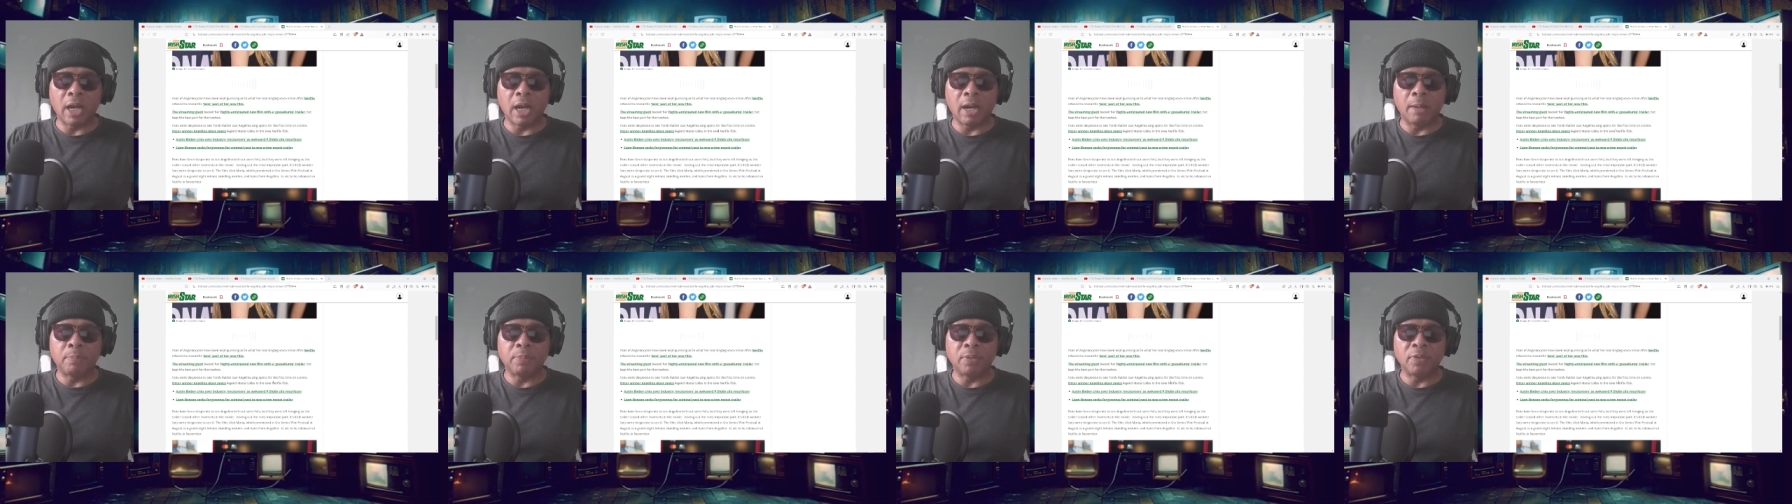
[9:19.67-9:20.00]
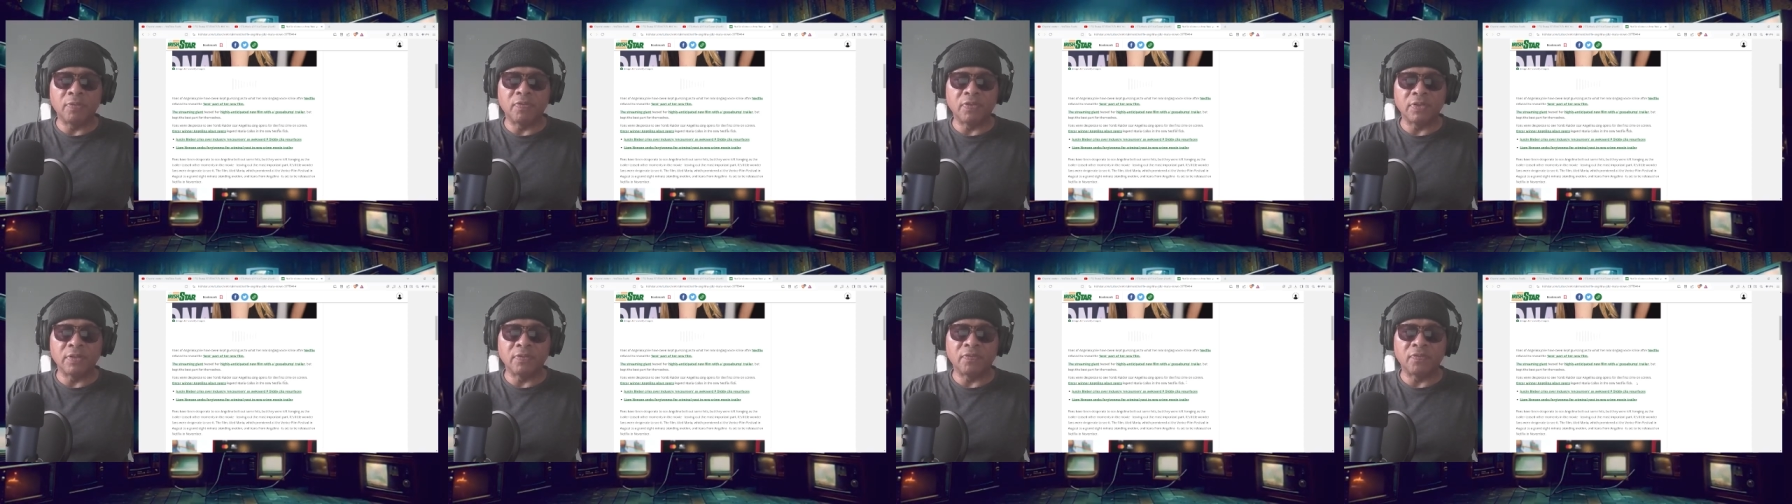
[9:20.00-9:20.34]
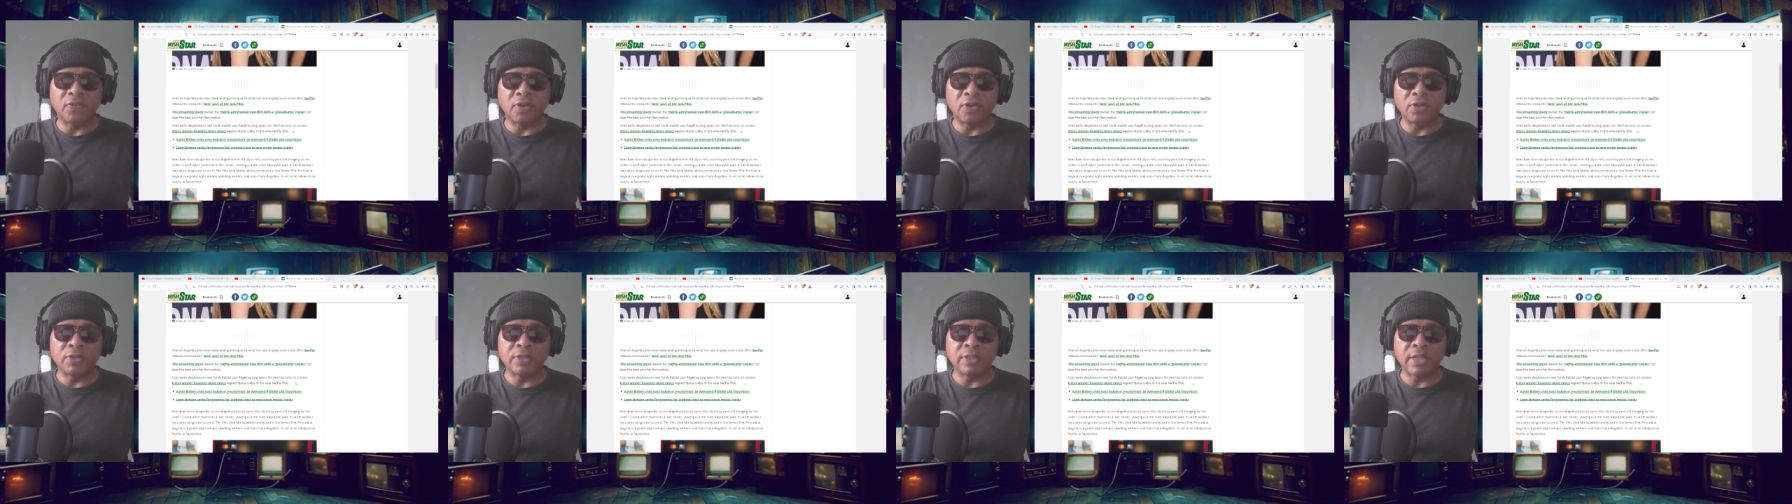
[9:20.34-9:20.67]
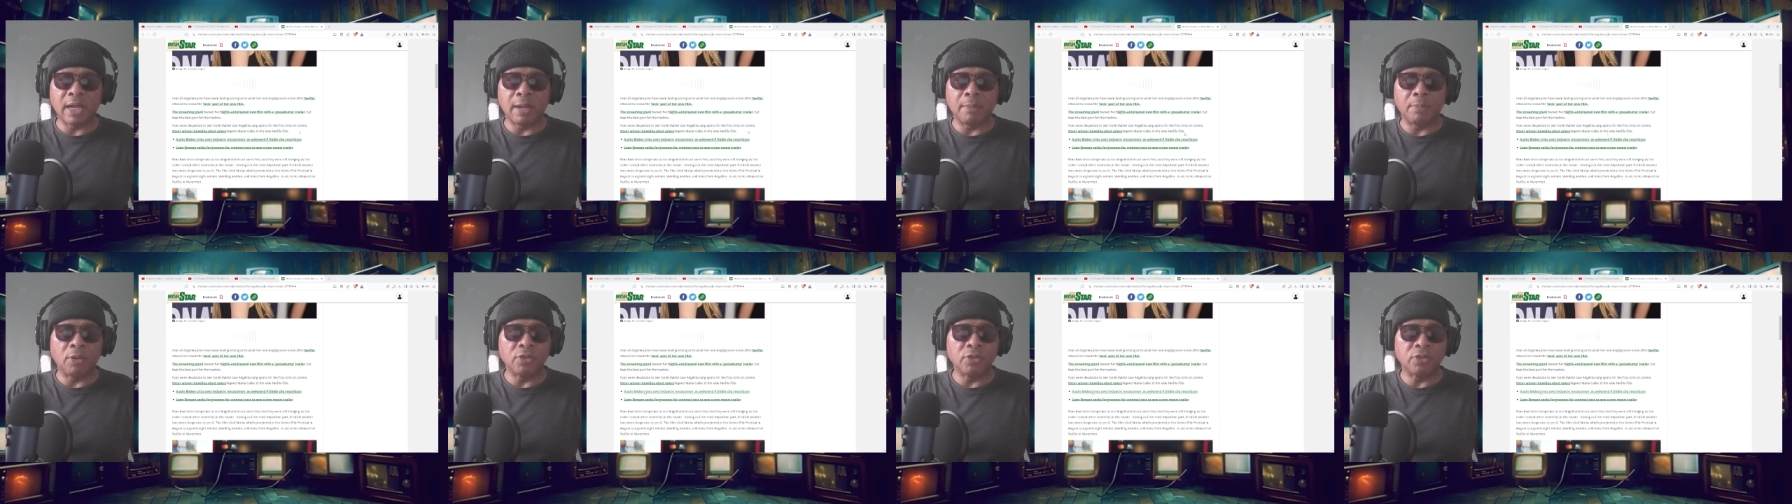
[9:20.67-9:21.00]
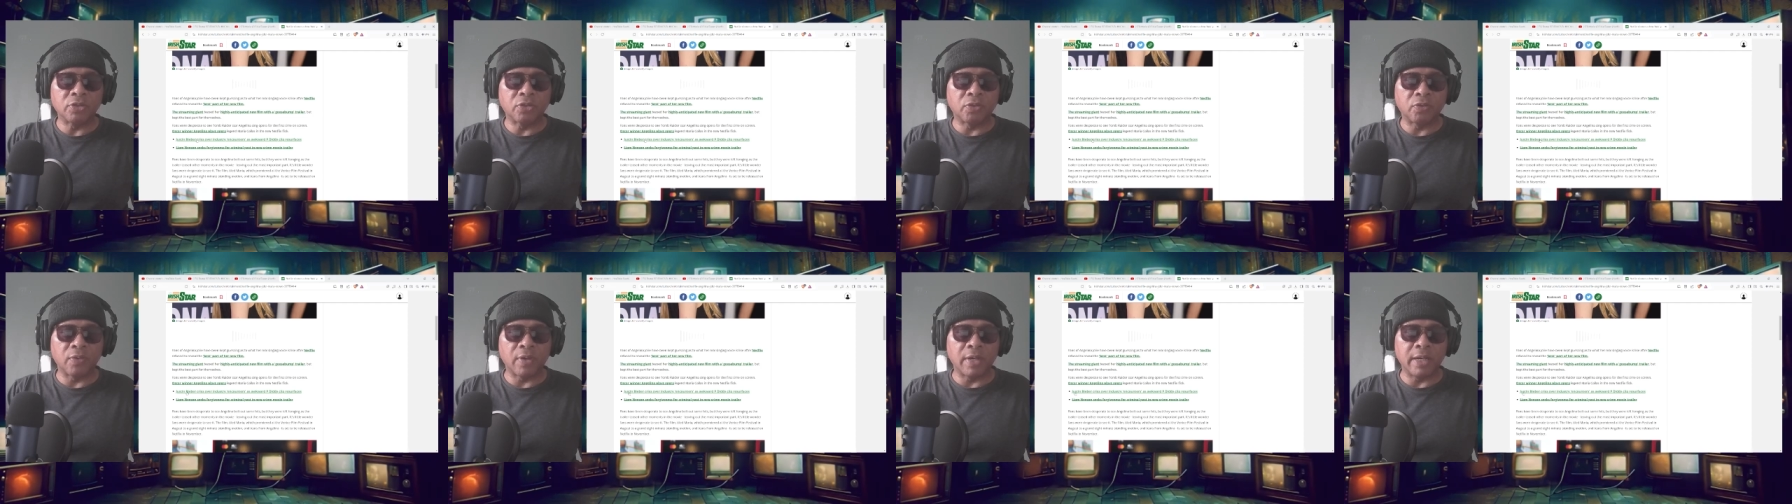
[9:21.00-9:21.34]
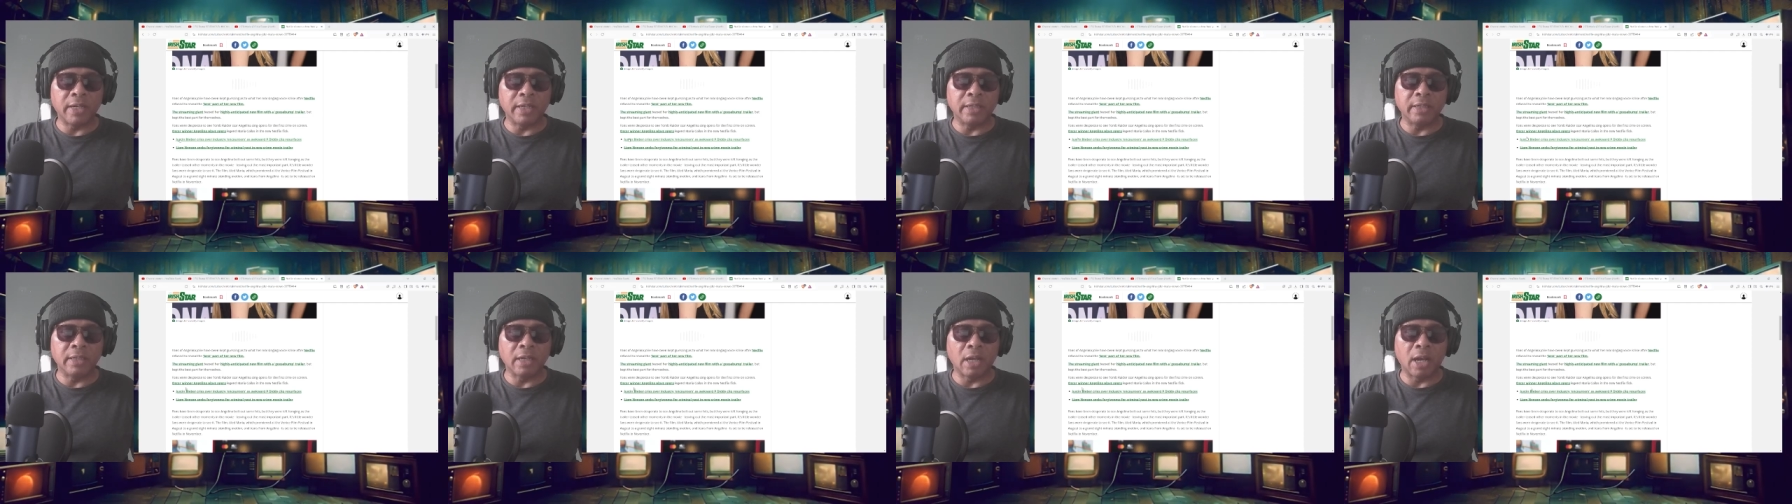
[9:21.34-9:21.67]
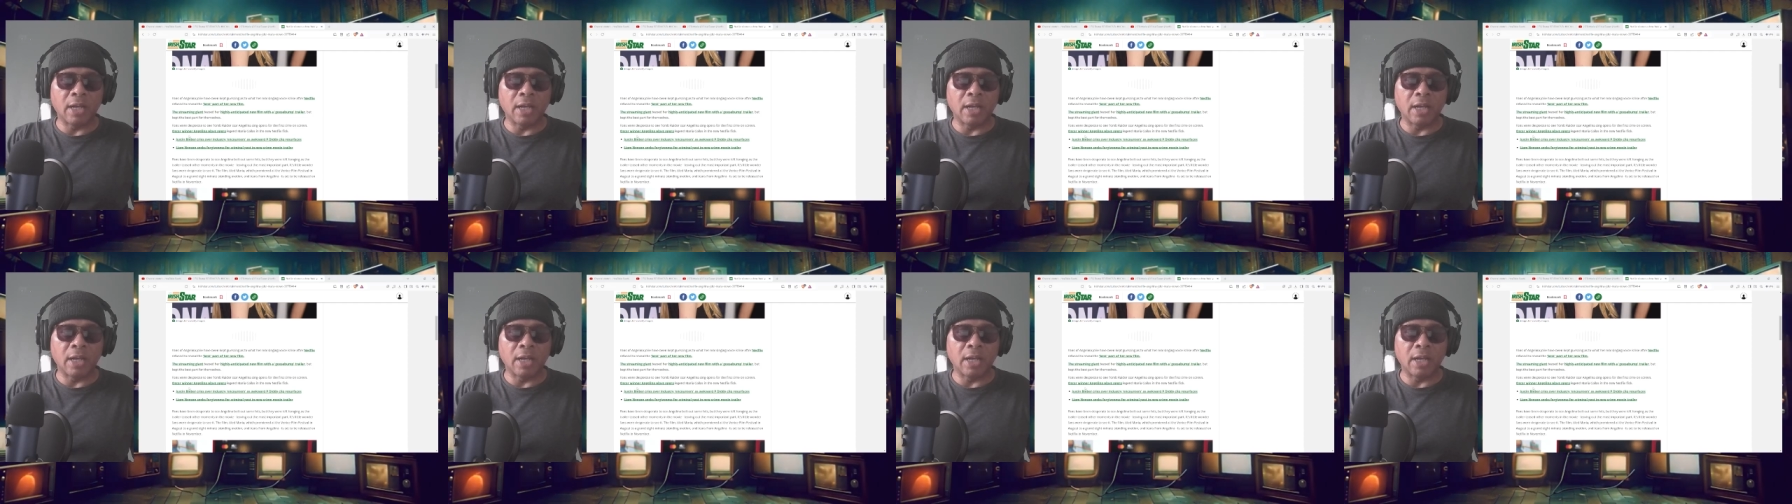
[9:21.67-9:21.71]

opera for the first time on screen.